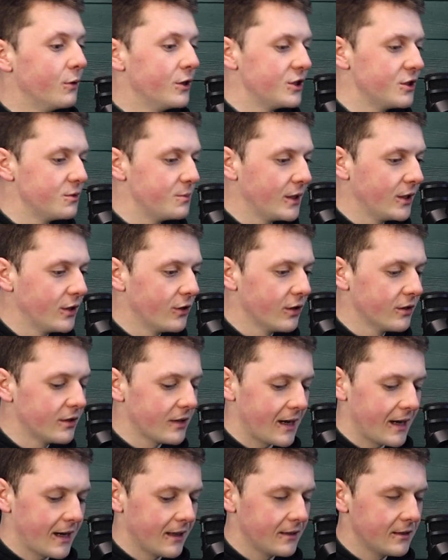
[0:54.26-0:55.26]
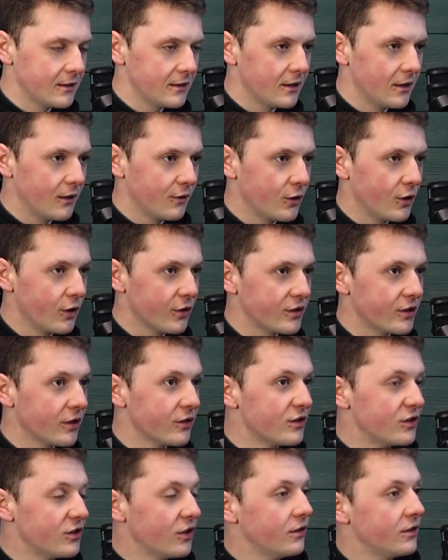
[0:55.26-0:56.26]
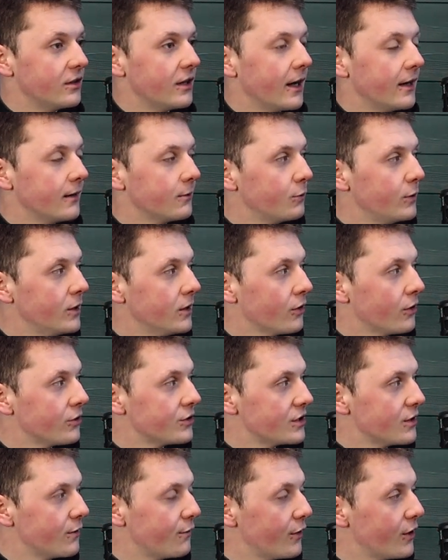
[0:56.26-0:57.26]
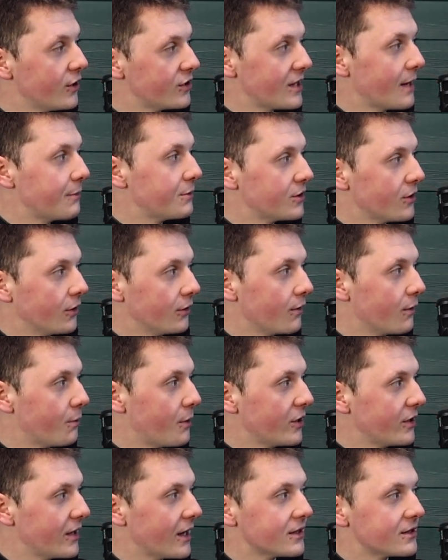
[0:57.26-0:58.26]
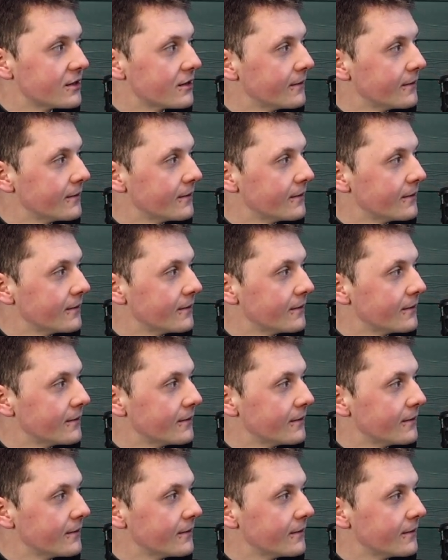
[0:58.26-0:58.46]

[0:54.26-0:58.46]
Which has been good. And of course, on Sunday, we launched the first episode of the podcast.